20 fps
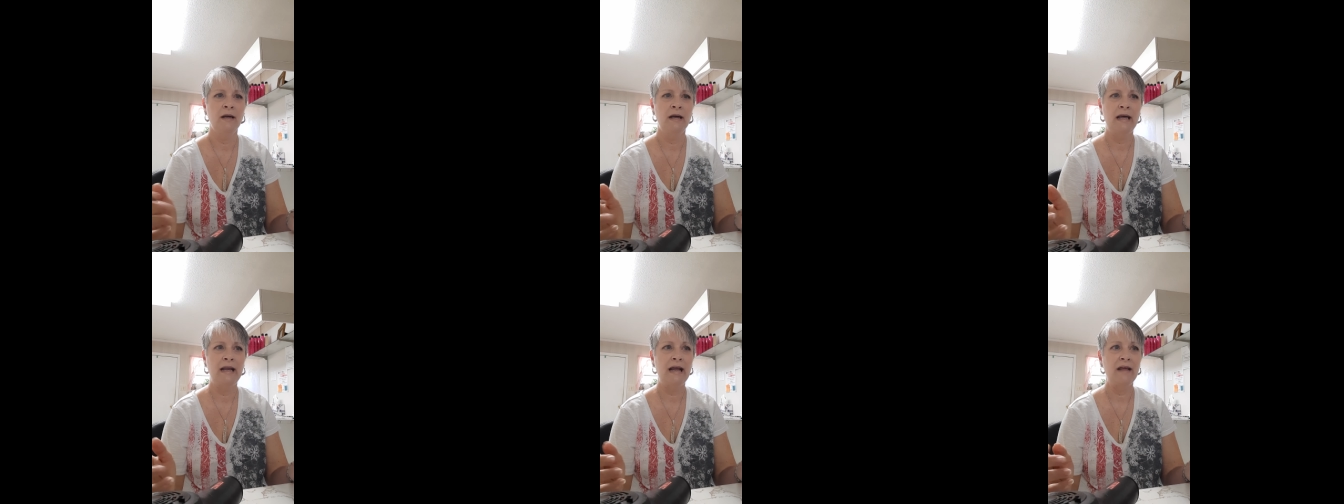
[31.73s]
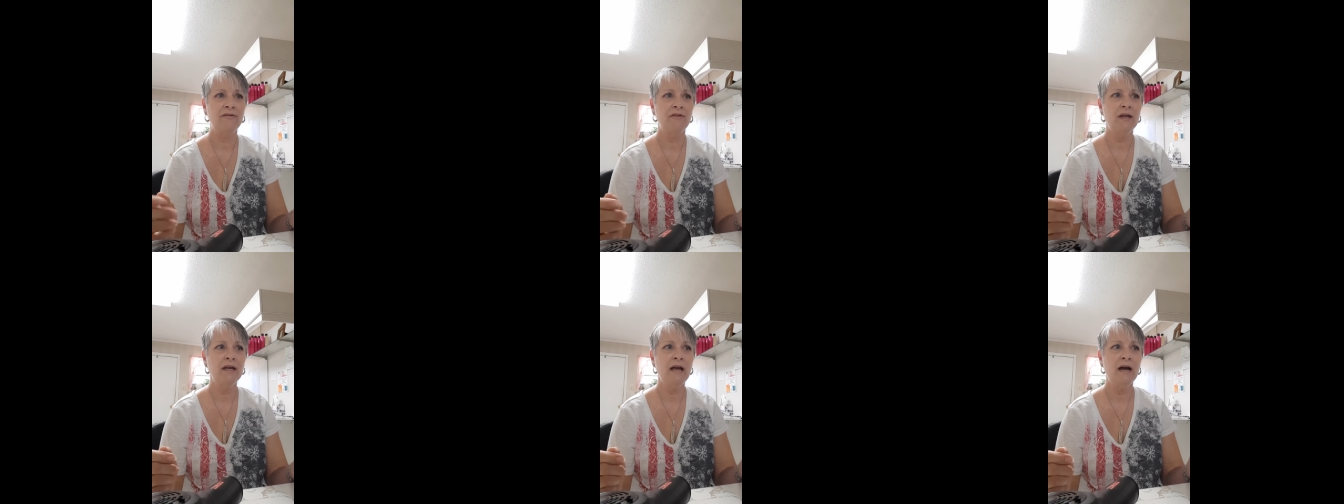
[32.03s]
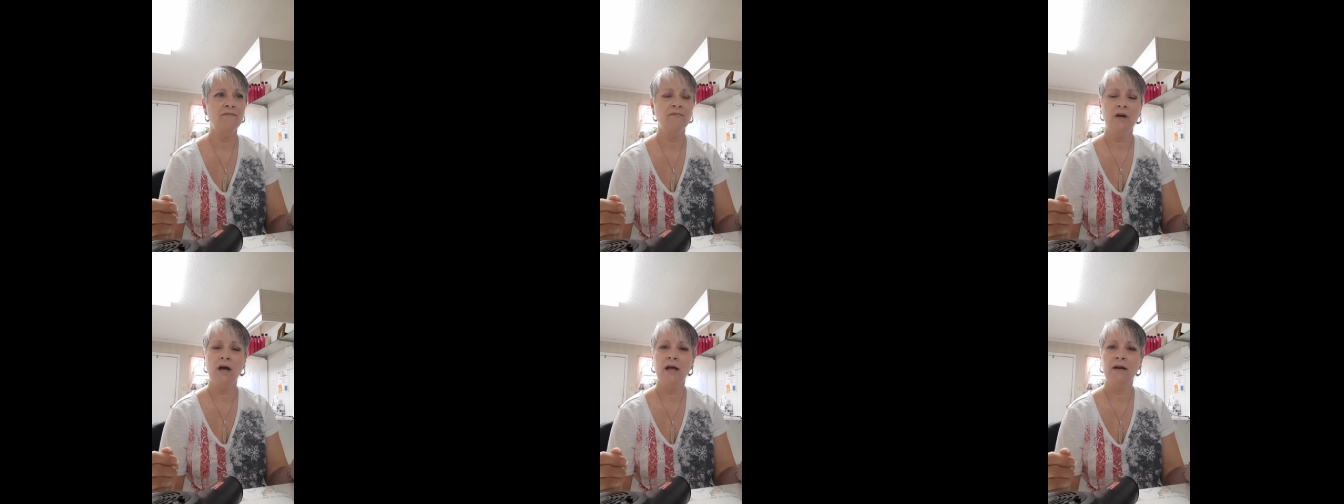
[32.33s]
And I think
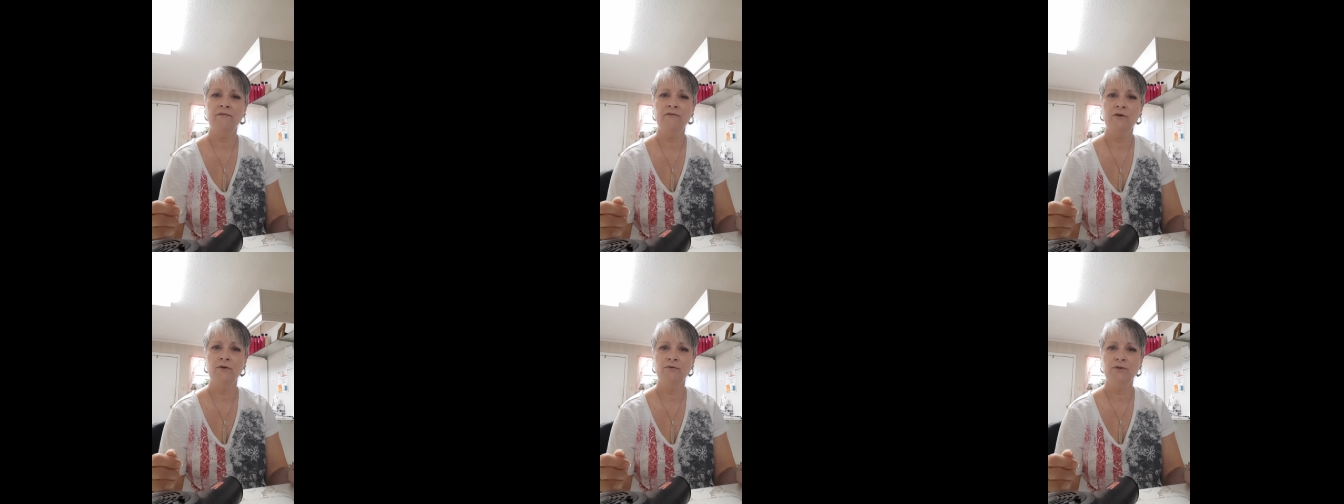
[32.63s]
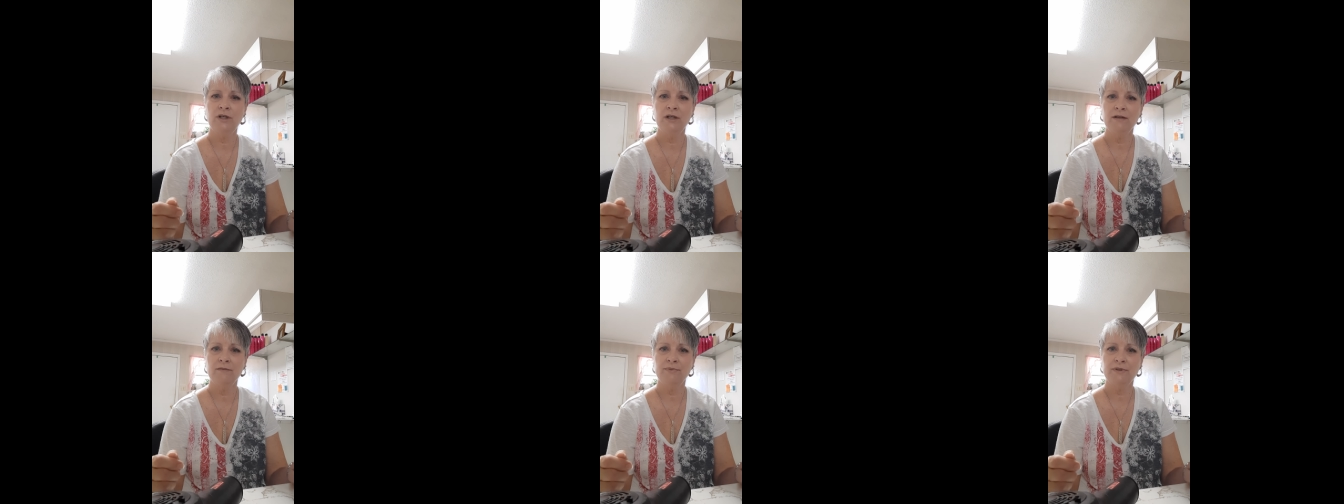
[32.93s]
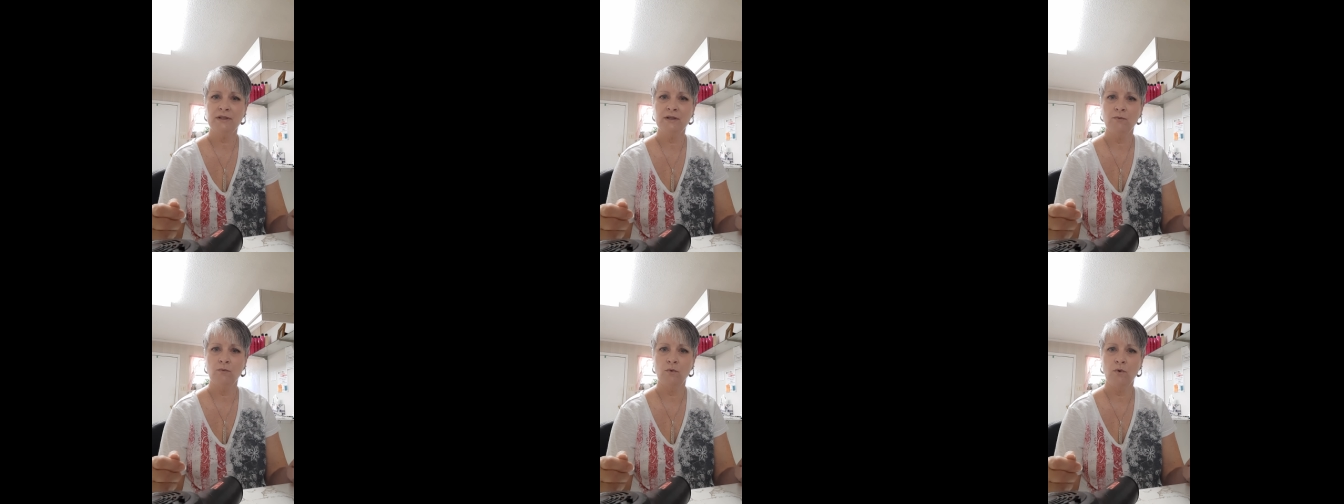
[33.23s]
I've got a few tips
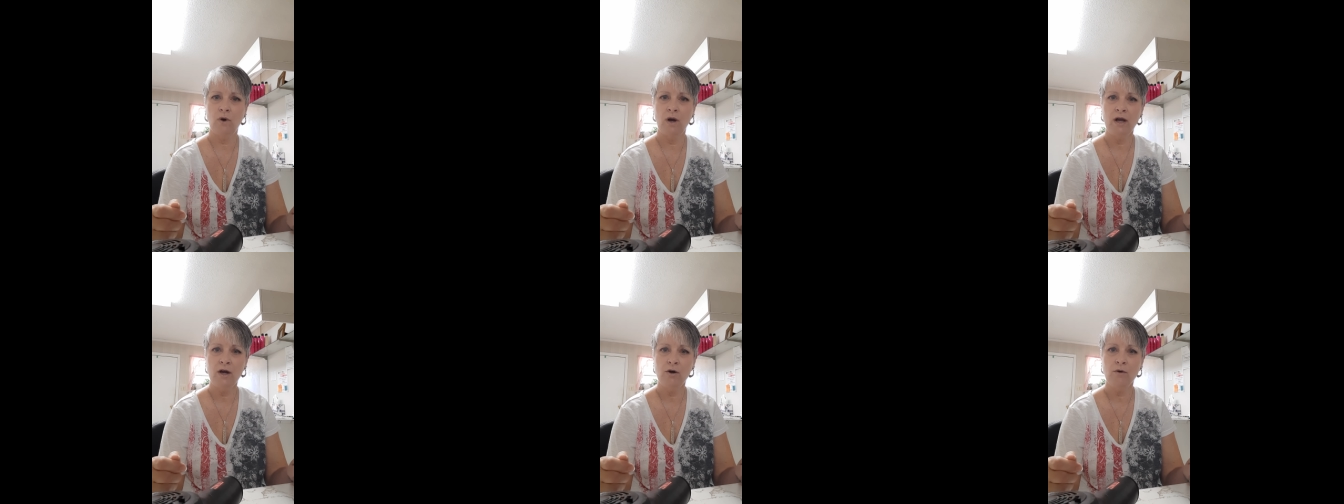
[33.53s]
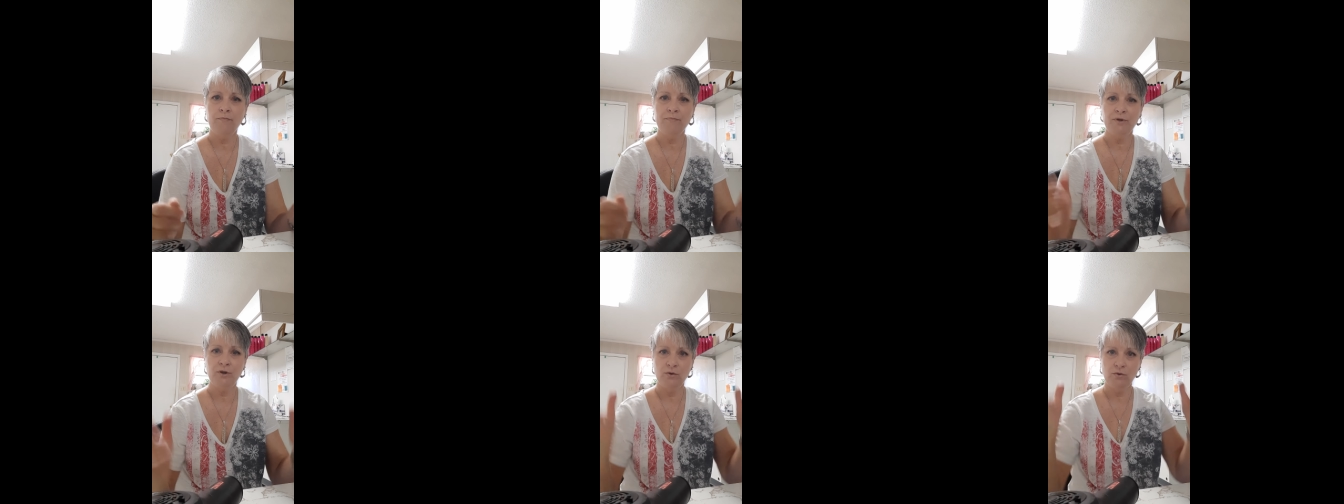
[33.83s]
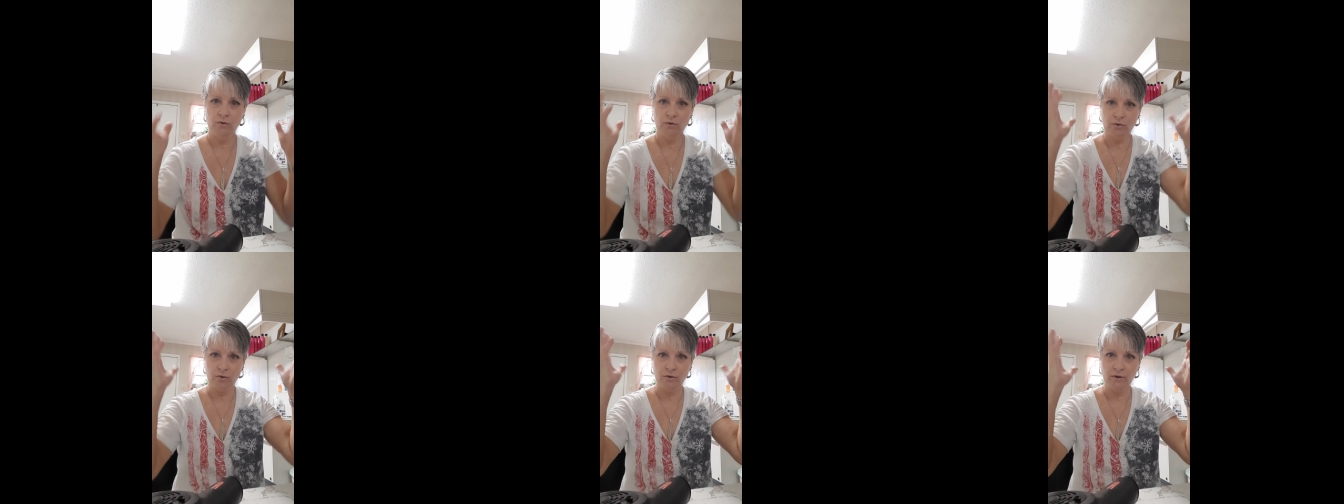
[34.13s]
that will help you
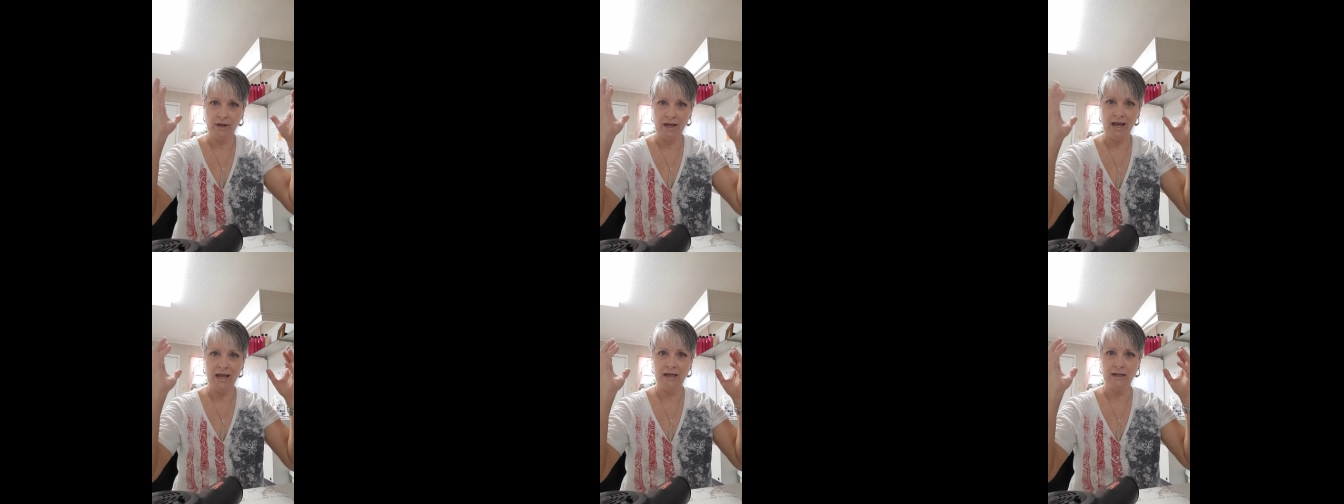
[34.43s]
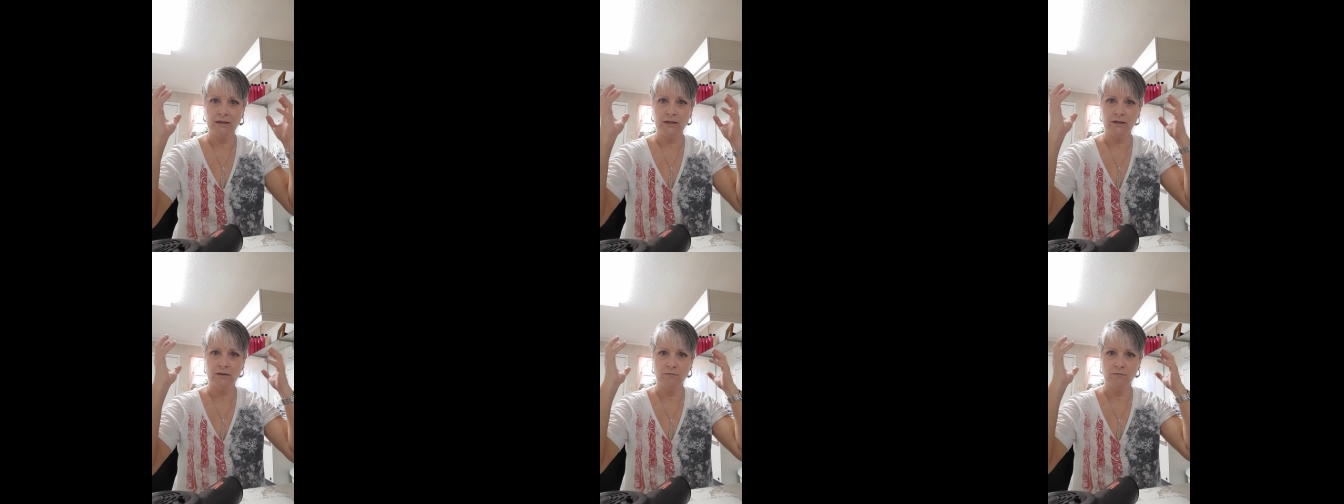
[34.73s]
create